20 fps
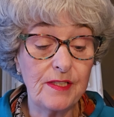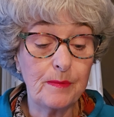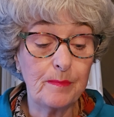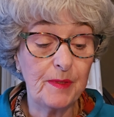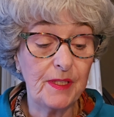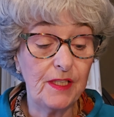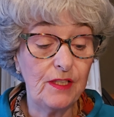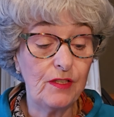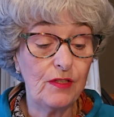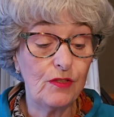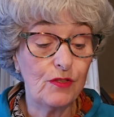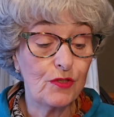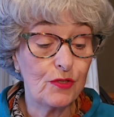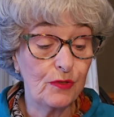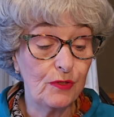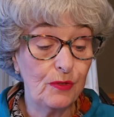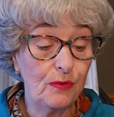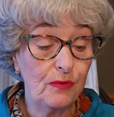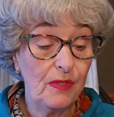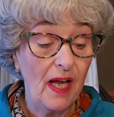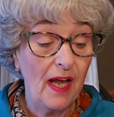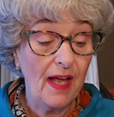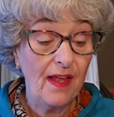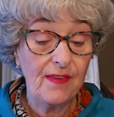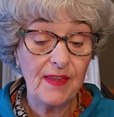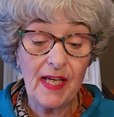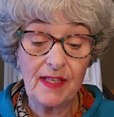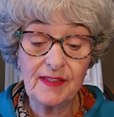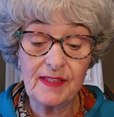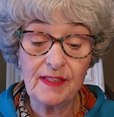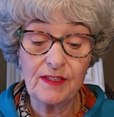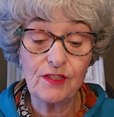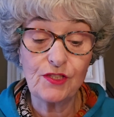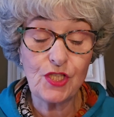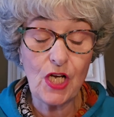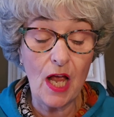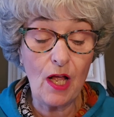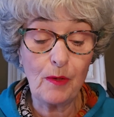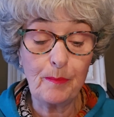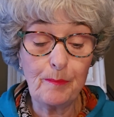to be true that the
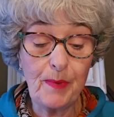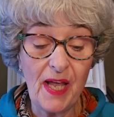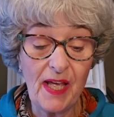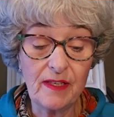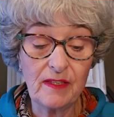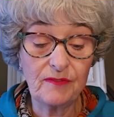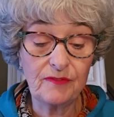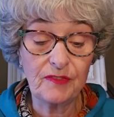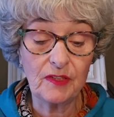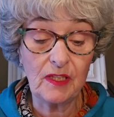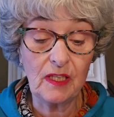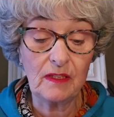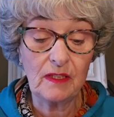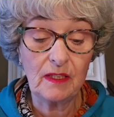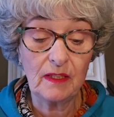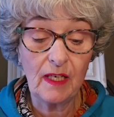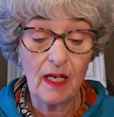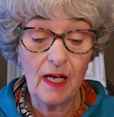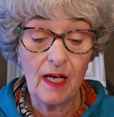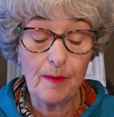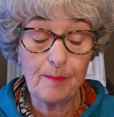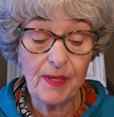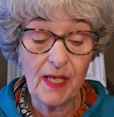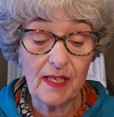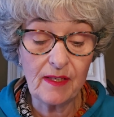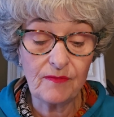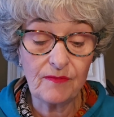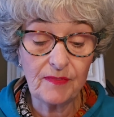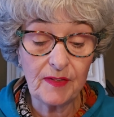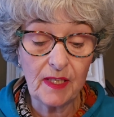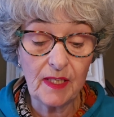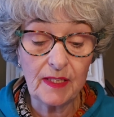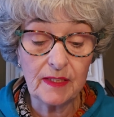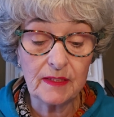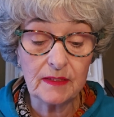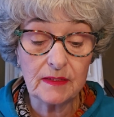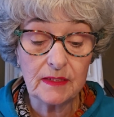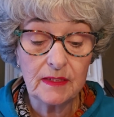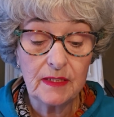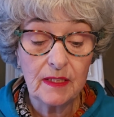child
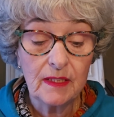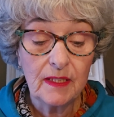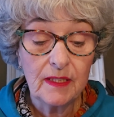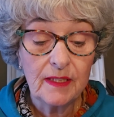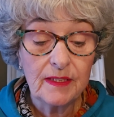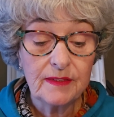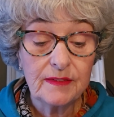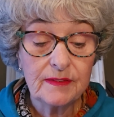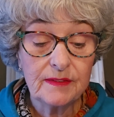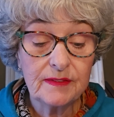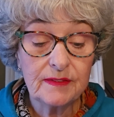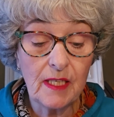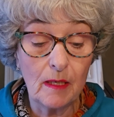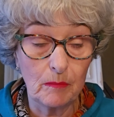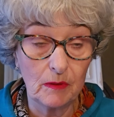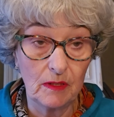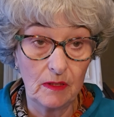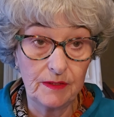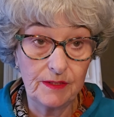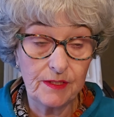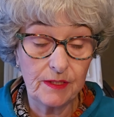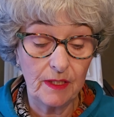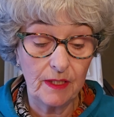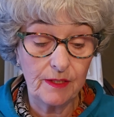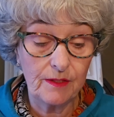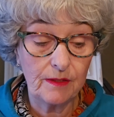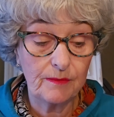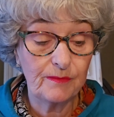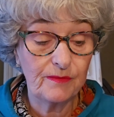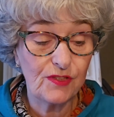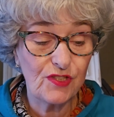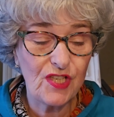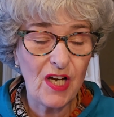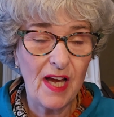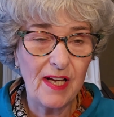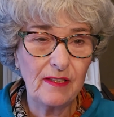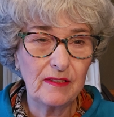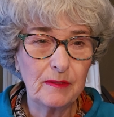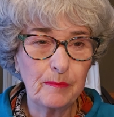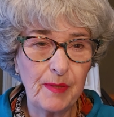pedophile, double entendre,
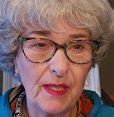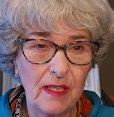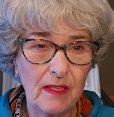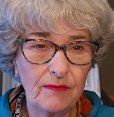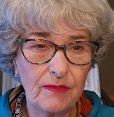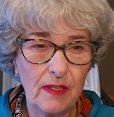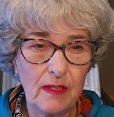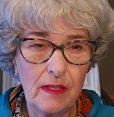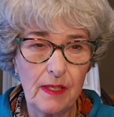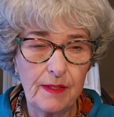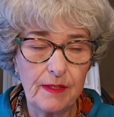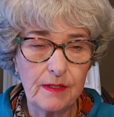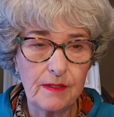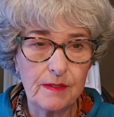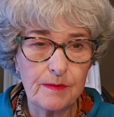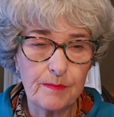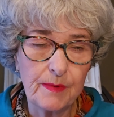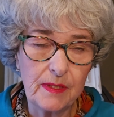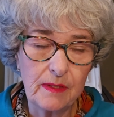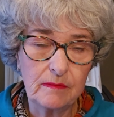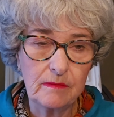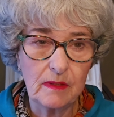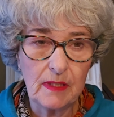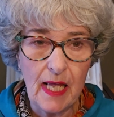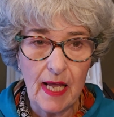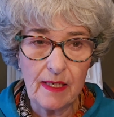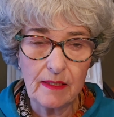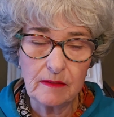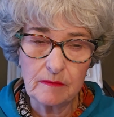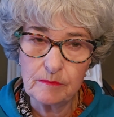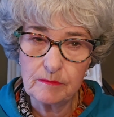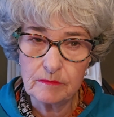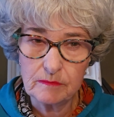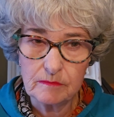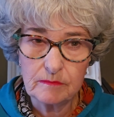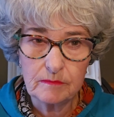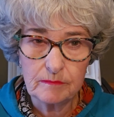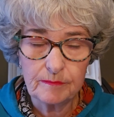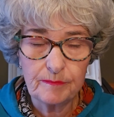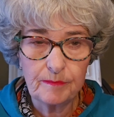child and pedophile, I think it's in Latin,
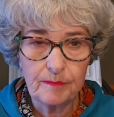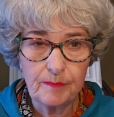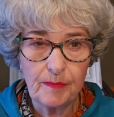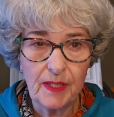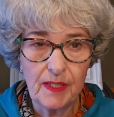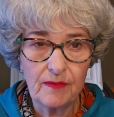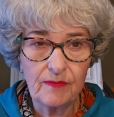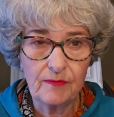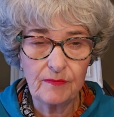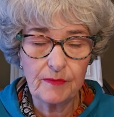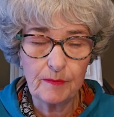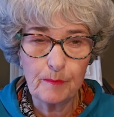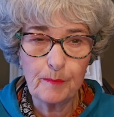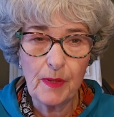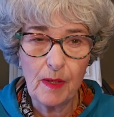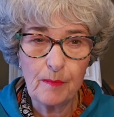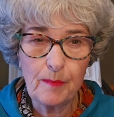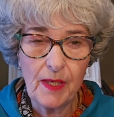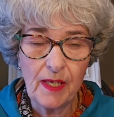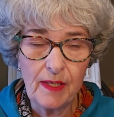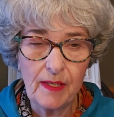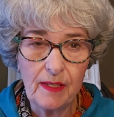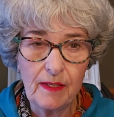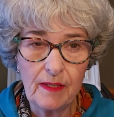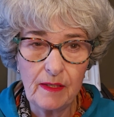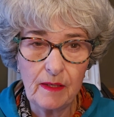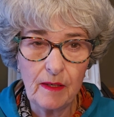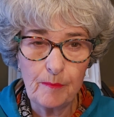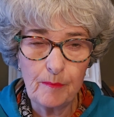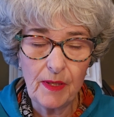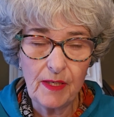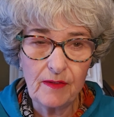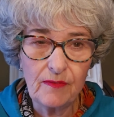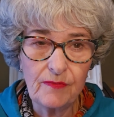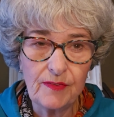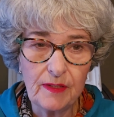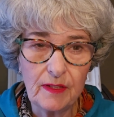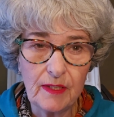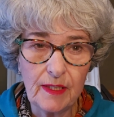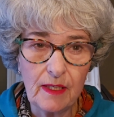
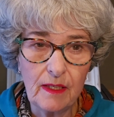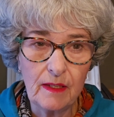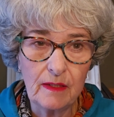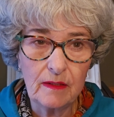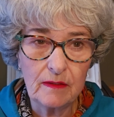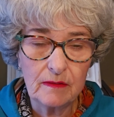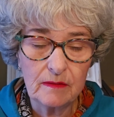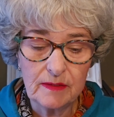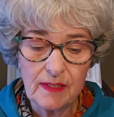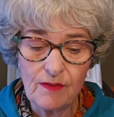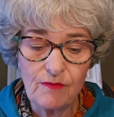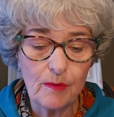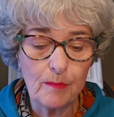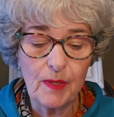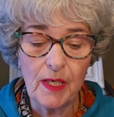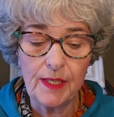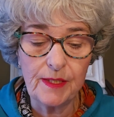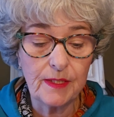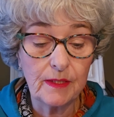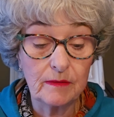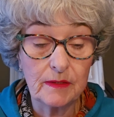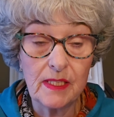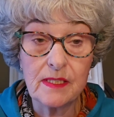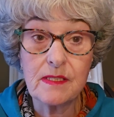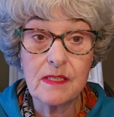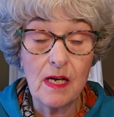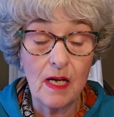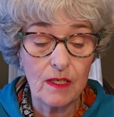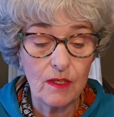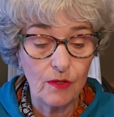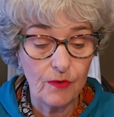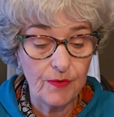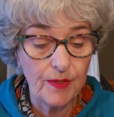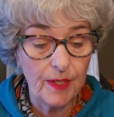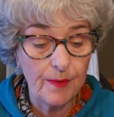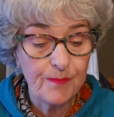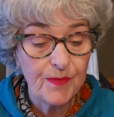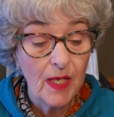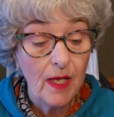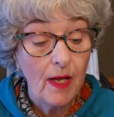pedophilia? Never mind, let's not go
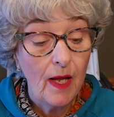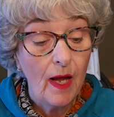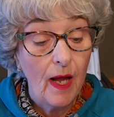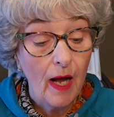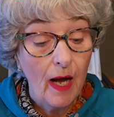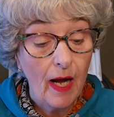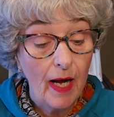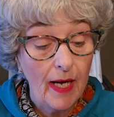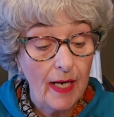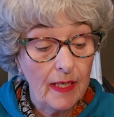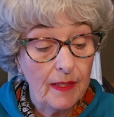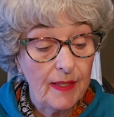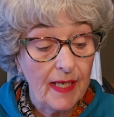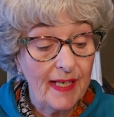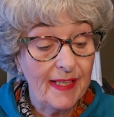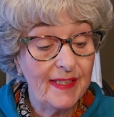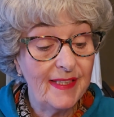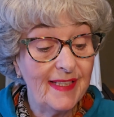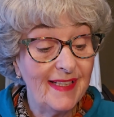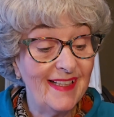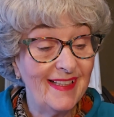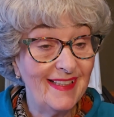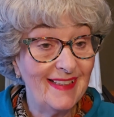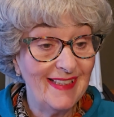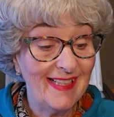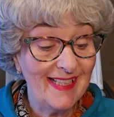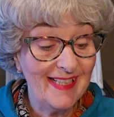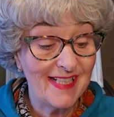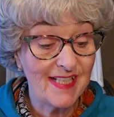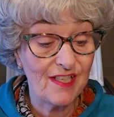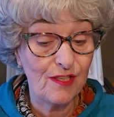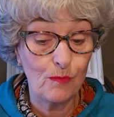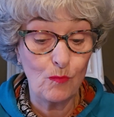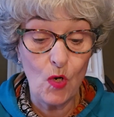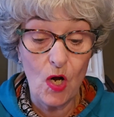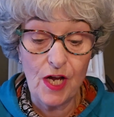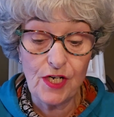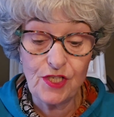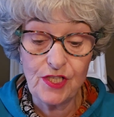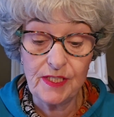there. And the elites in
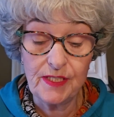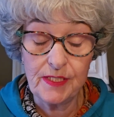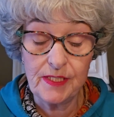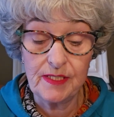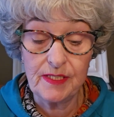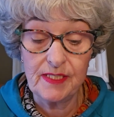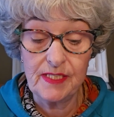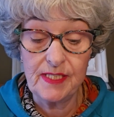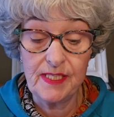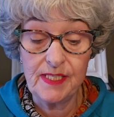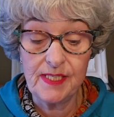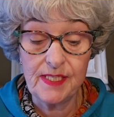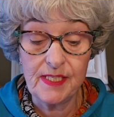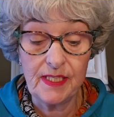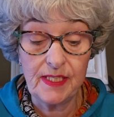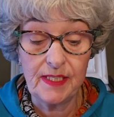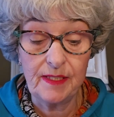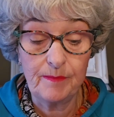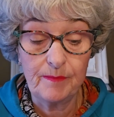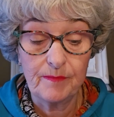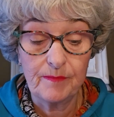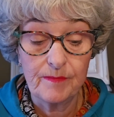Washington, D.C.,